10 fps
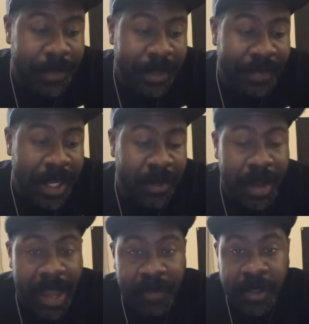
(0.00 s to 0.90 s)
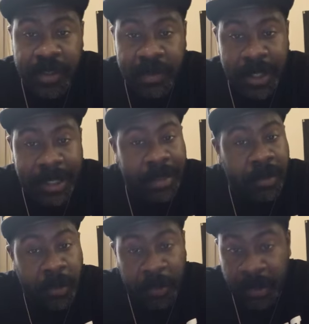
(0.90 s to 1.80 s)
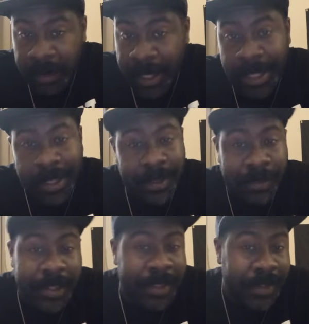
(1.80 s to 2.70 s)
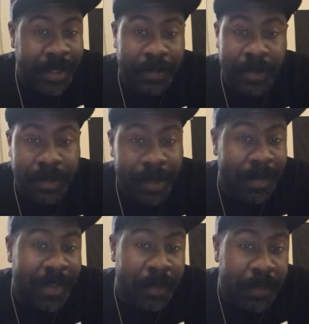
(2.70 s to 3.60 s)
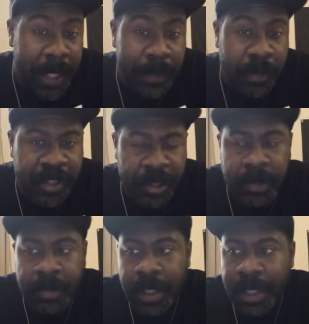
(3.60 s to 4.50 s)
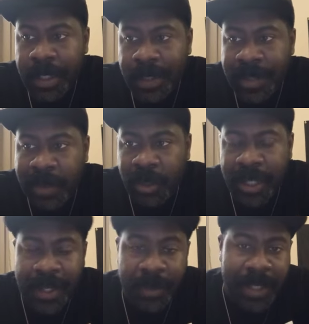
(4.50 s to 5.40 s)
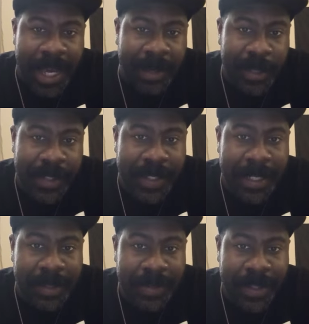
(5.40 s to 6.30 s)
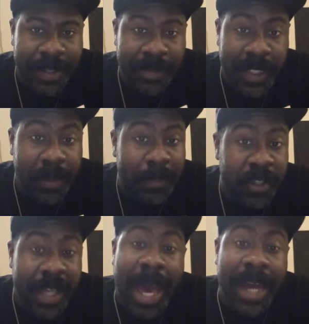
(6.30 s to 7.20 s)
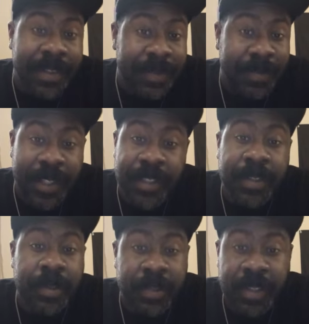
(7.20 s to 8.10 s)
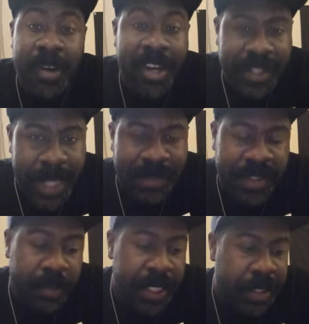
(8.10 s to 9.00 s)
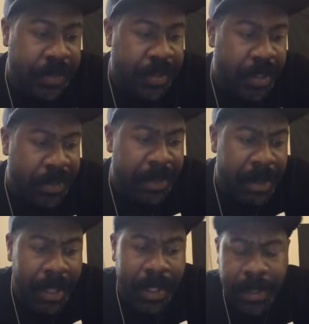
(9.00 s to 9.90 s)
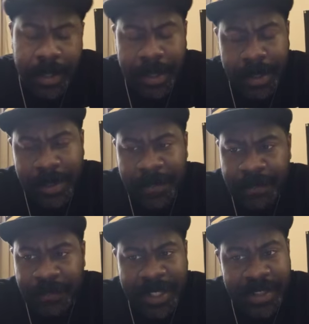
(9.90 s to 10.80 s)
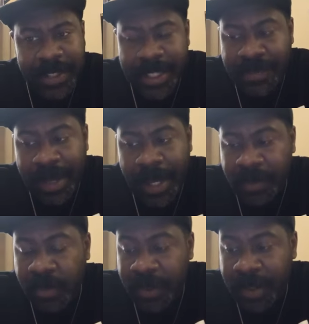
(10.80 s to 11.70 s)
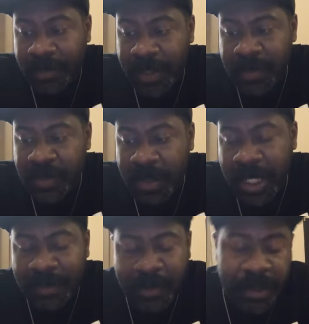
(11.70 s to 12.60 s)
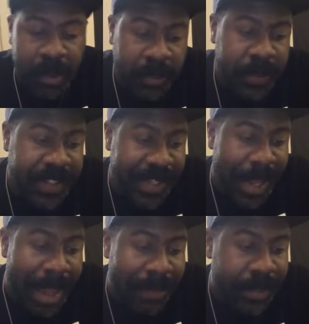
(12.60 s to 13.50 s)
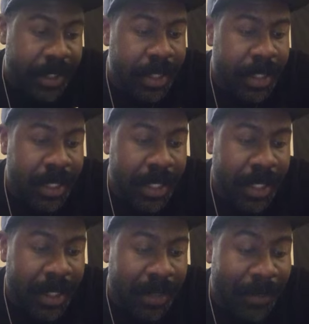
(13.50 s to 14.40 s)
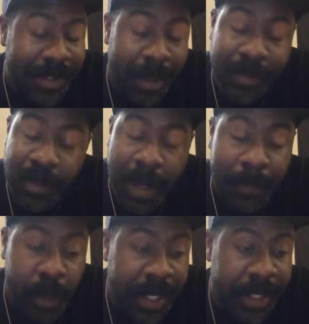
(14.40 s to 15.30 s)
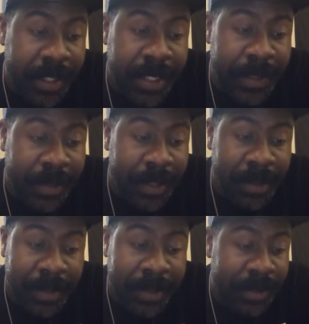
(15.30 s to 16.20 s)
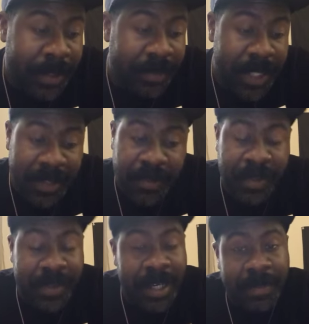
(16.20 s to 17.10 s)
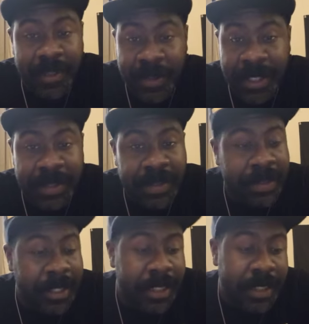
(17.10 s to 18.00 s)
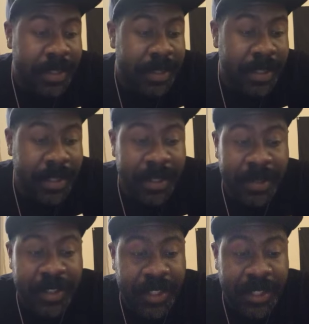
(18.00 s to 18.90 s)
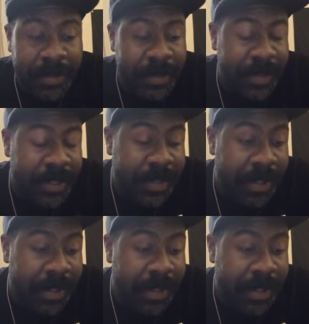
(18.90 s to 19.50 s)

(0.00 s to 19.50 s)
But if they don't have what you want, order online. I mean, it's simple. I mean, they're people too. They work at the online retailers. Some of them are tied to physical cigar shops as well. So it's just fine to order off them as well if your local doesn't have it. And talk to them about bringing it in, you know. And if the interest is there, I'm sure he'll do it. He or she will do it.